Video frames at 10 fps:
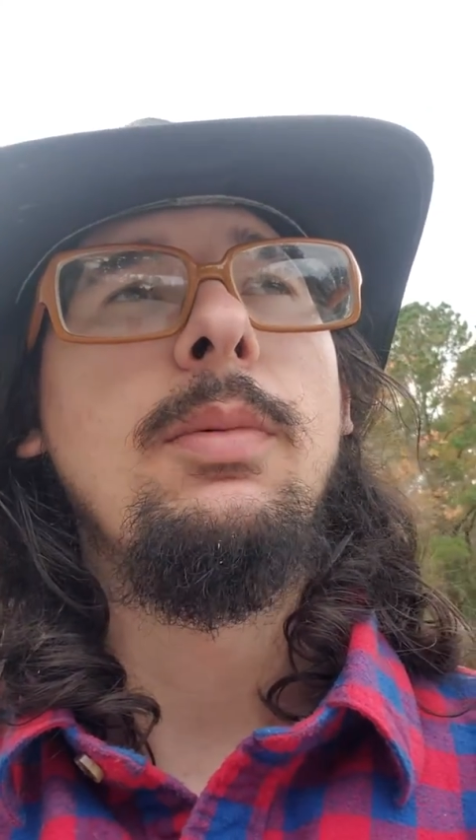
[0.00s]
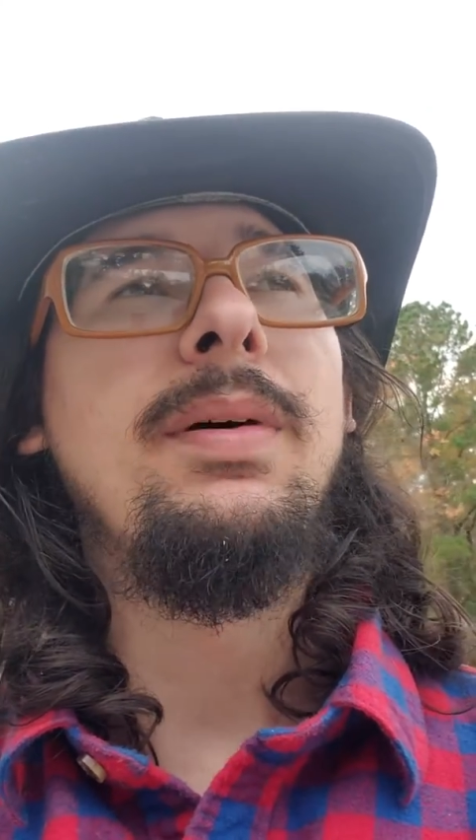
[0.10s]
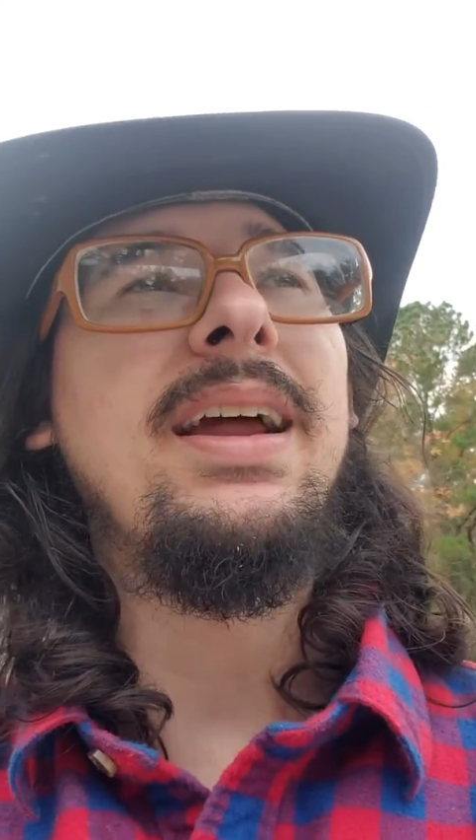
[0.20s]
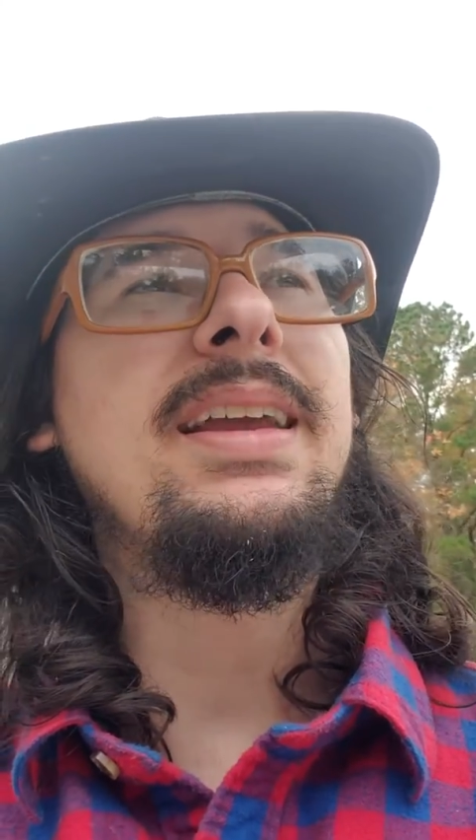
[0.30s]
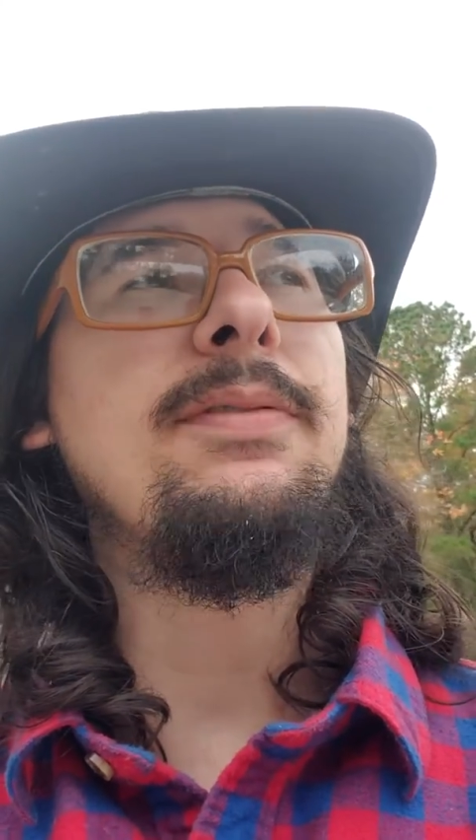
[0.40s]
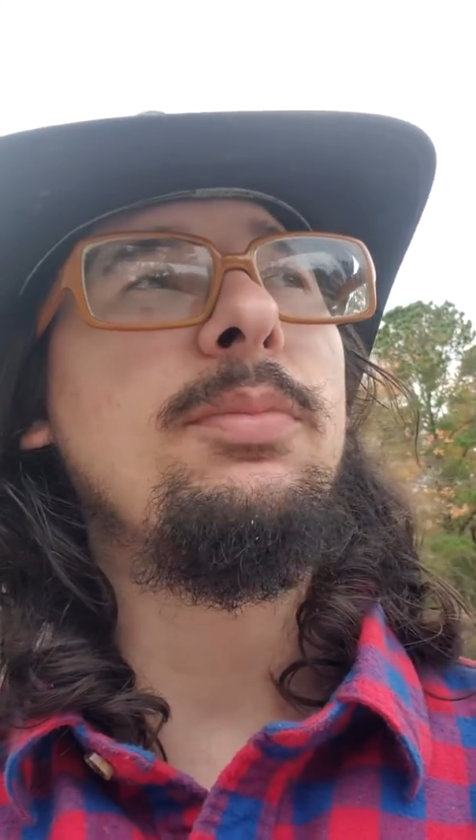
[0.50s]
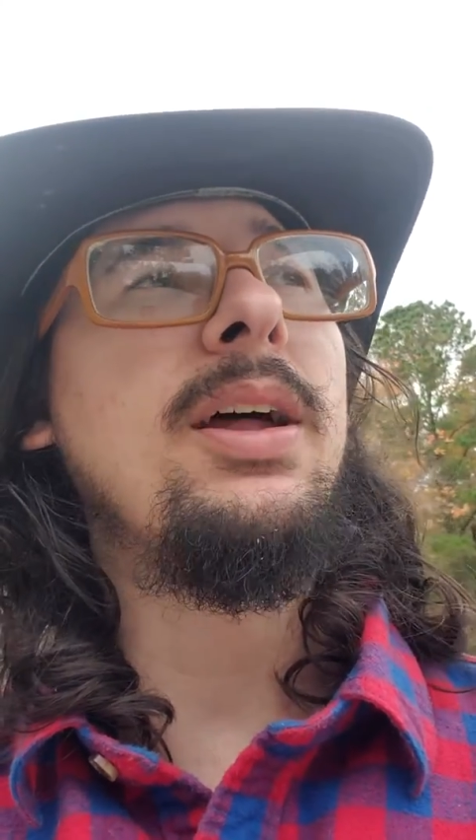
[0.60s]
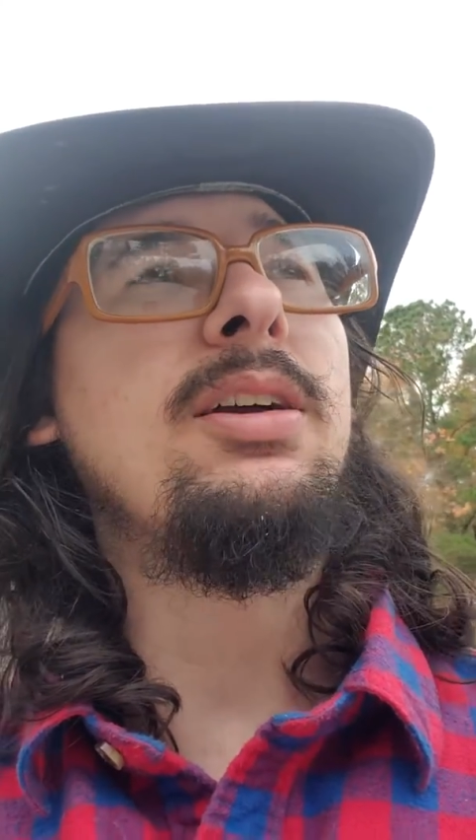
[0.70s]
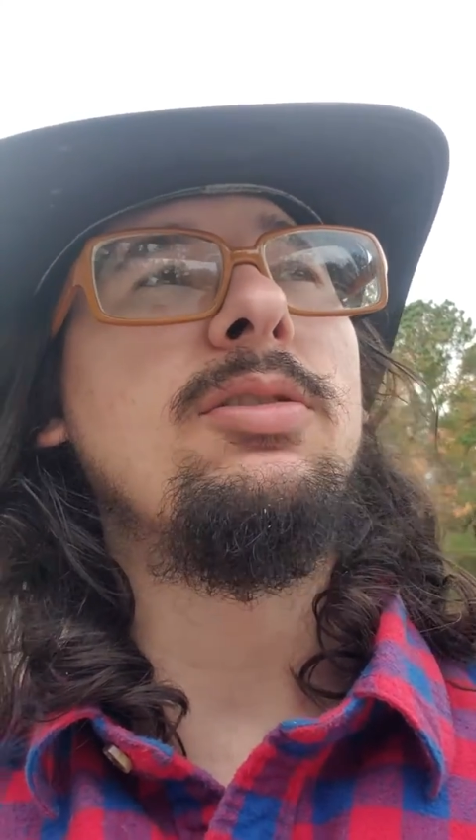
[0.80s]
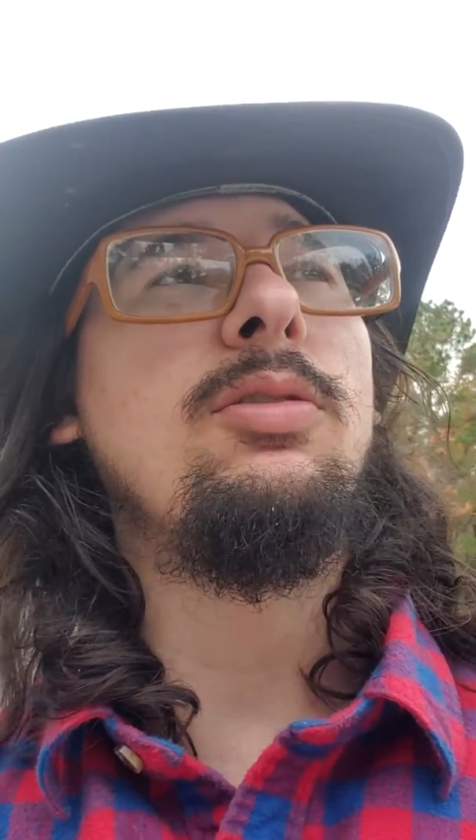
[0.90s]
but I give them
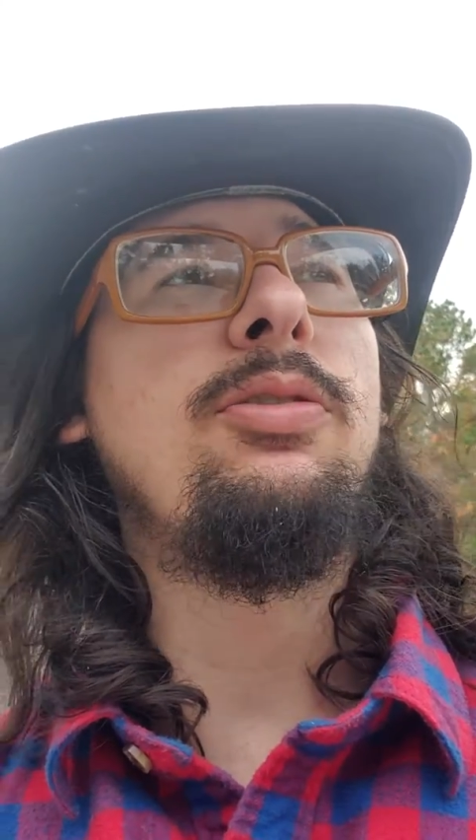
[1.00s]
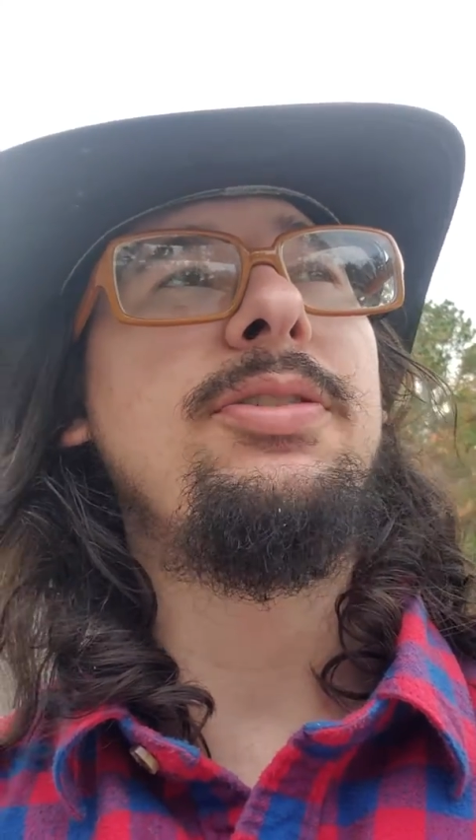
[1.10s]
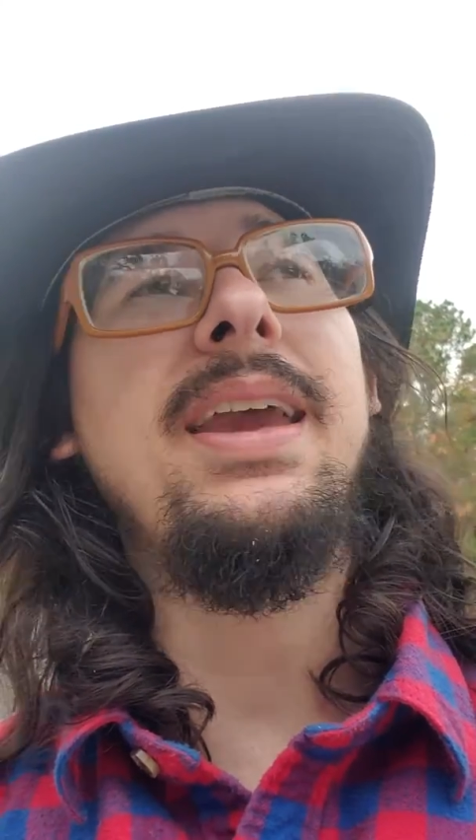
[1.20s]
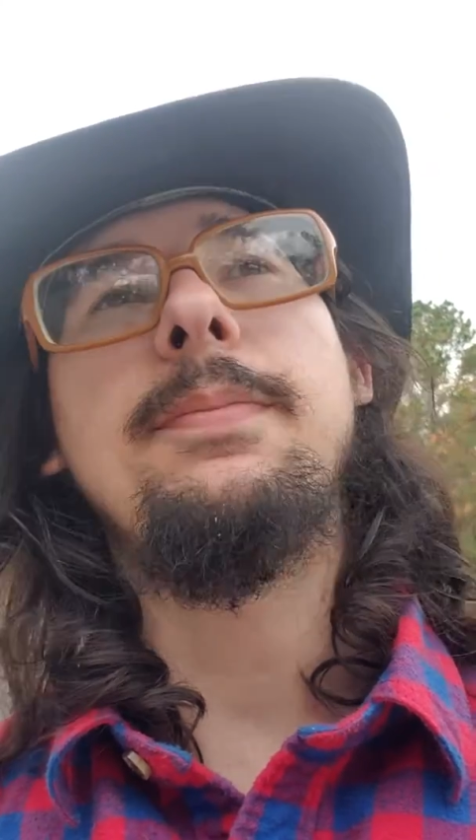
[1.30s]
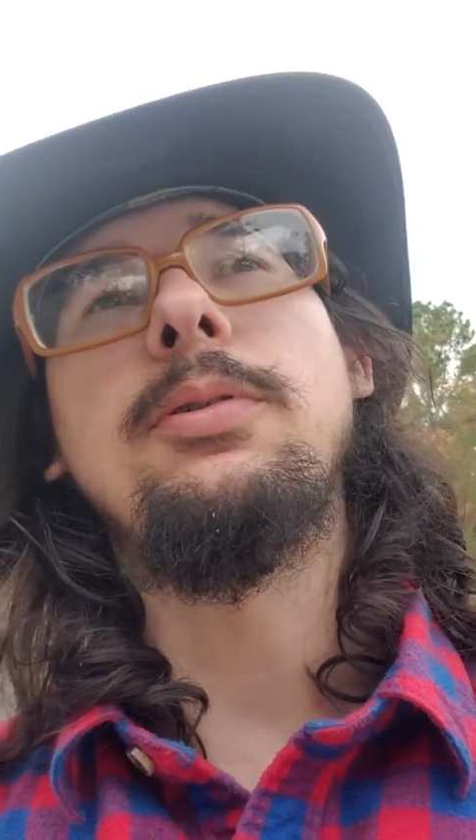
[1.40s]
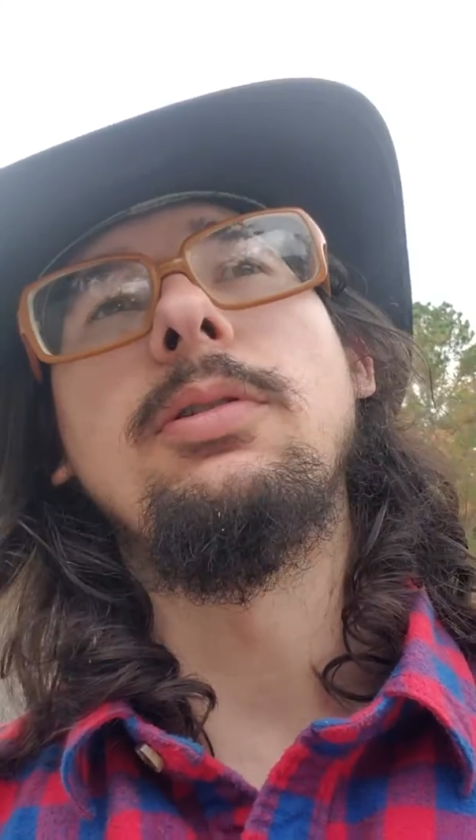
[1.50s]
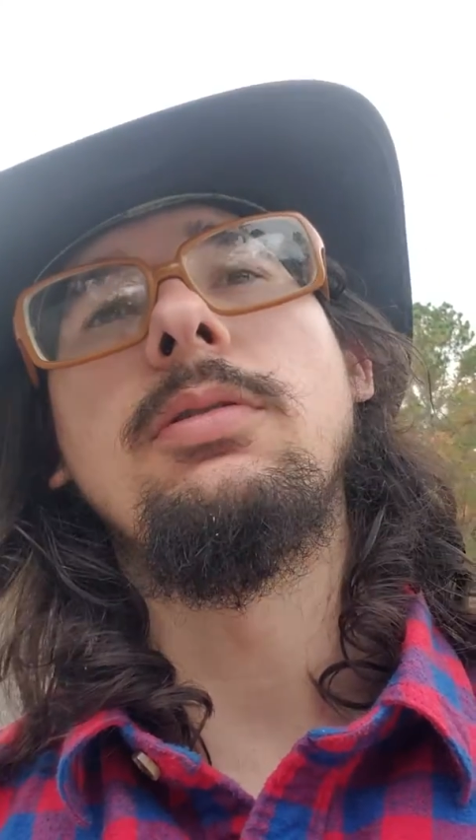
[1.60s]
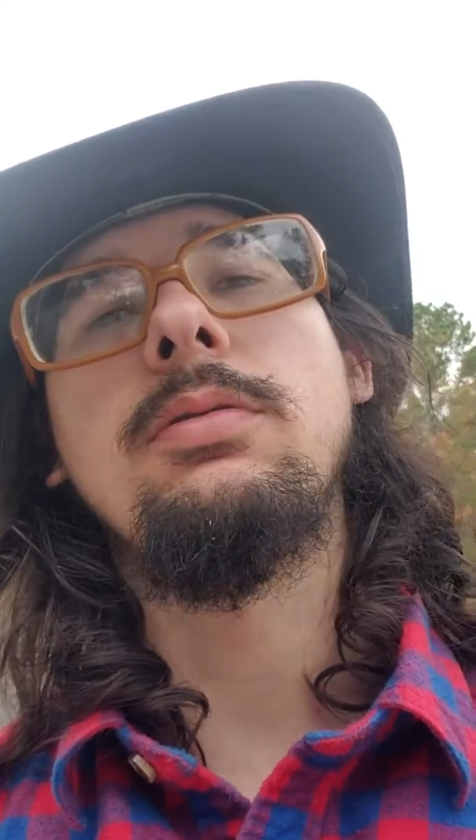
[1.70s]
like a little sample,